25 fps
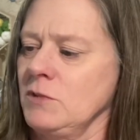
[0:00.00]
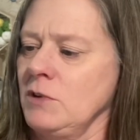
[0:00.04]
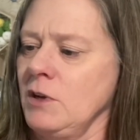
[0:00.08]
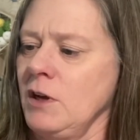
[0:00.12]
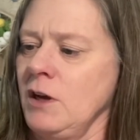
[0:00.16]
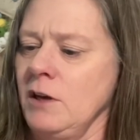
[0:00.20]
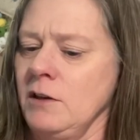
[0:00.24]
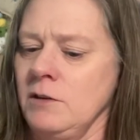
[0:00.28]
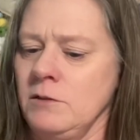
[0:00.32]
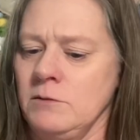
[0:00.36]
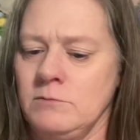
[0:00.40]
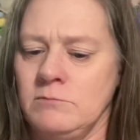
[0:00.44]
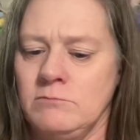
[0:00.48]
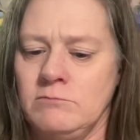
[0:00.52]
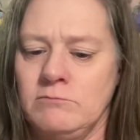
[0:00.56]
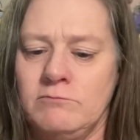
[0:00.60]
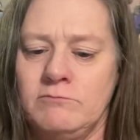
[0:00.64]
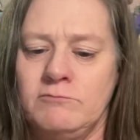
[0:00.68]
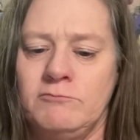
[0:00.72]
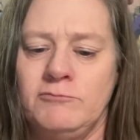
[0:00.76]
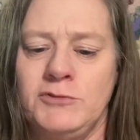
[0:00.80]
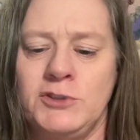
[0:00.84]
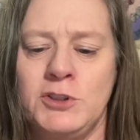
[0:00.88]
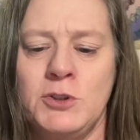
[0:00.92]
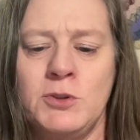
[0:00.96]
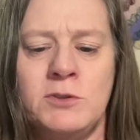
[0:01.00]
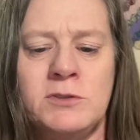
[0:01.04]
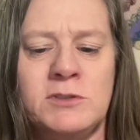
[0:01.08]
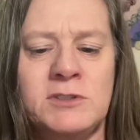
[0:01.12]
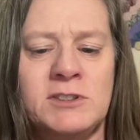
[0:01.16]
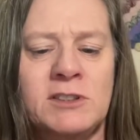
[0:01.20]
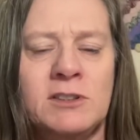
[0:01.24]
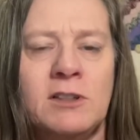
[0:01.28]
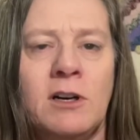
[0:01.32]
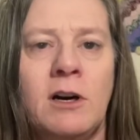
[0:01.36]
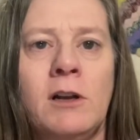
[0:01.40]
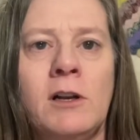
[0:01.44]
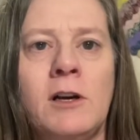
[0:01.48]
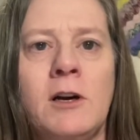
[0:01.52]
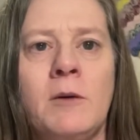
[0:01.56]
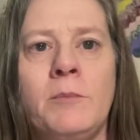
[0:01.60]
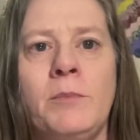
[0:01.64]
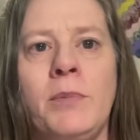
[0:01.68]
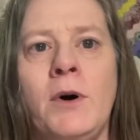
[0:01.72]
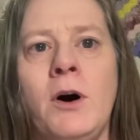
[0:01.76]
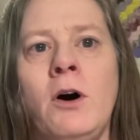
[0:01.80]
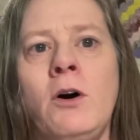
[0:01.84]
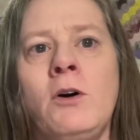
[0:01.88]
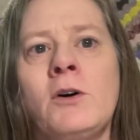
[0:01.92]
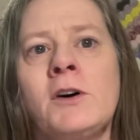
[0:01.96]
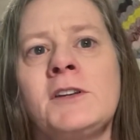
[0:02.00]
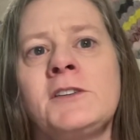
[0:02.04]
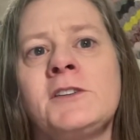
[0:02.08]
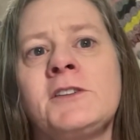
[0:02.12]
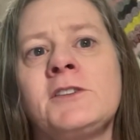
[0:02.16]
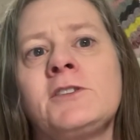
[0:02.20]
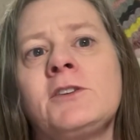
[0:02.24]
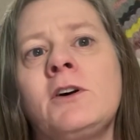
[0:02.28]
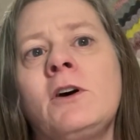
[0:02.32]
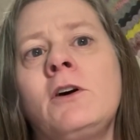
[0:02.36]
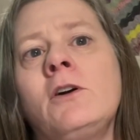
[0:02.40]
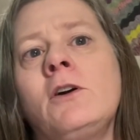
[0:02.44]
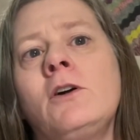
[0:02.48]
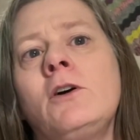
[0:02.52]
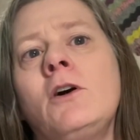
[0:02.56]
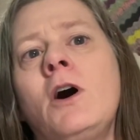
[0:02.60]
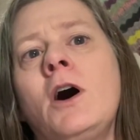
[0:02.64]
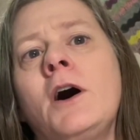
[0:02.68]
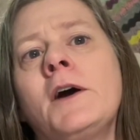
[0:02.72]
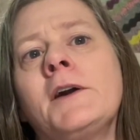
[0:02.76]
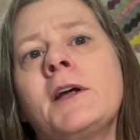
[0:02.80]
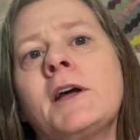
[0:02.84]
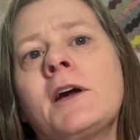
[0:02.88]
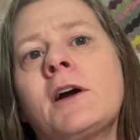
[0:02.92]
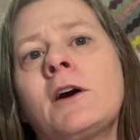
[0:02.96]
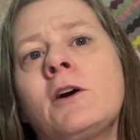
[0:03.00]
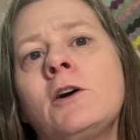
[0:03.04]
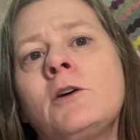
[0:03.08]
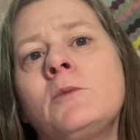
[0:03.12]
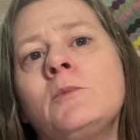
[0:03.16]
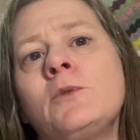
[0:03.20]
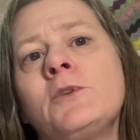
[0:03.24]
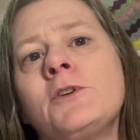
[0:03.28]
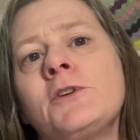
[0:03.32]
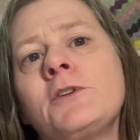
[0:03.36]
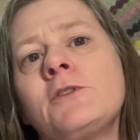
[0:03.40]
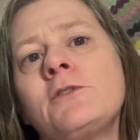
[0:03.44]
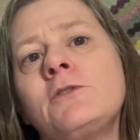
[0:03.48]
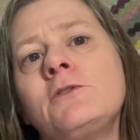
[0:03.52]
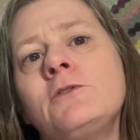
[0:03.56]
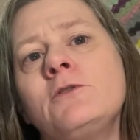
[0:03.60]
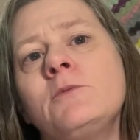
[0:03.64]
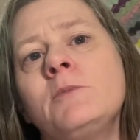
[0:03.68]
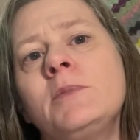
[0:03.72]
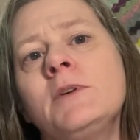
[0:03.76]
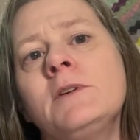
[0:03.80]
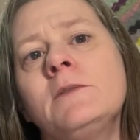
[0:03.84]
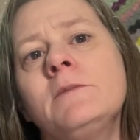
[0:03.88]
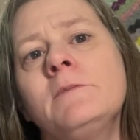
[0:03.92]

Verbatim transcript: I usually call it a ball because it's all on a cardboard tube.